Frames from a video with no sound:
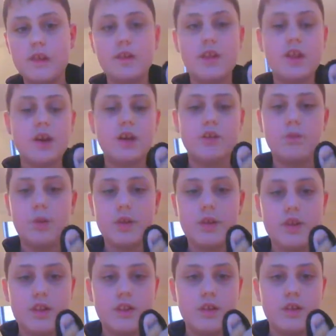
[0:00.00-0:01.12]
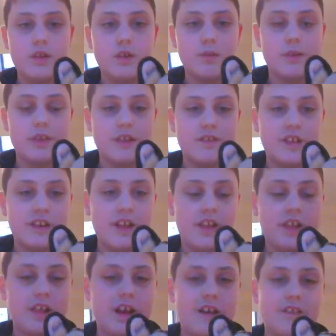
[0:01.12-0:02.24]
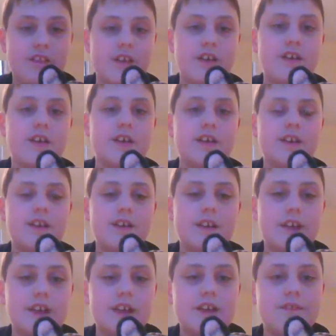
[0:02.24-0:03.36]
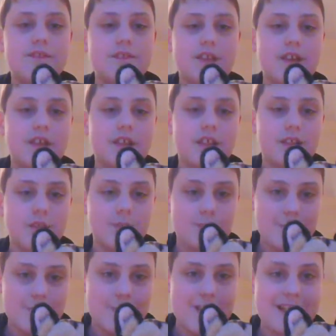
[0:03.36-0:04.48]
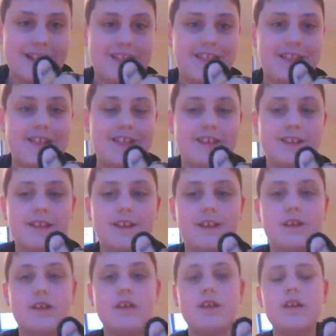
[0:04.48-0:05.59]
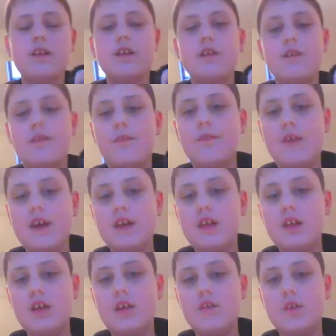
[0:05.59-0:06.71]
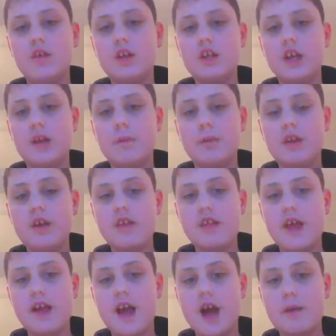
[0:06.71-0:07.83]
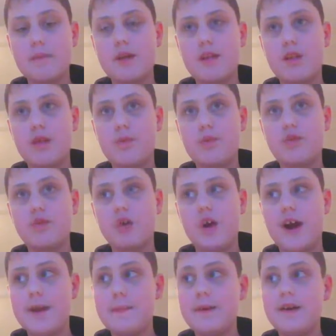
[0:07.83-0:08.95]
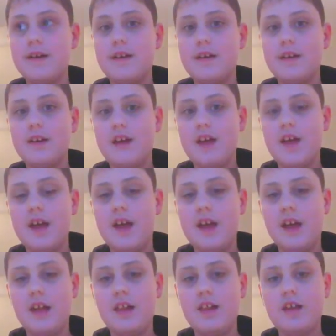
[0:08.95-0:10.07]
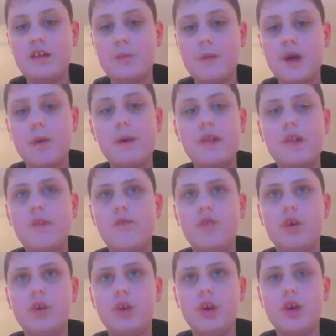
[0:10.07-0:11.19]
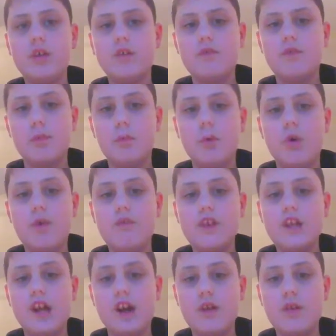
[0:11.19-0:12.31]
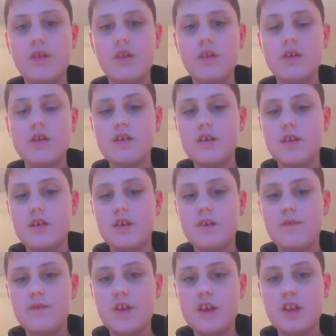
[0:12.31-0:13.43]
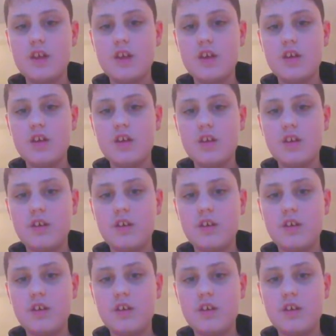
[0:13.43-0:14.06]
So, Watson, what do you think of this character? He thinks it's great. Thank you for watching. Please like, comment, and subscribe and click the bell button for alert for more videos. Thank you.